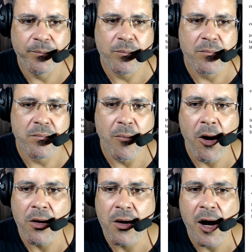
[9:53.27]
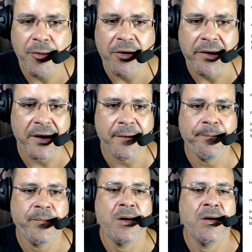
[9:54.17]
More commonly,
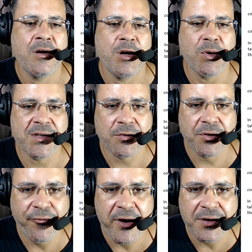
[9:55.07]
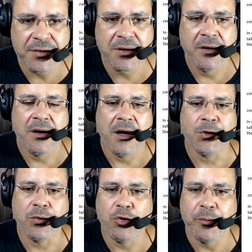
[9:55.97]
he was a good friend and we will
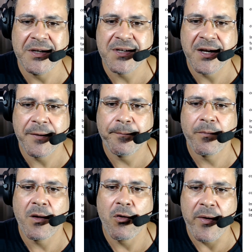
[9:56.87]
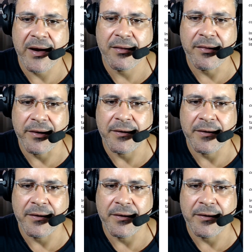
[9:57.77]
miss him greatly.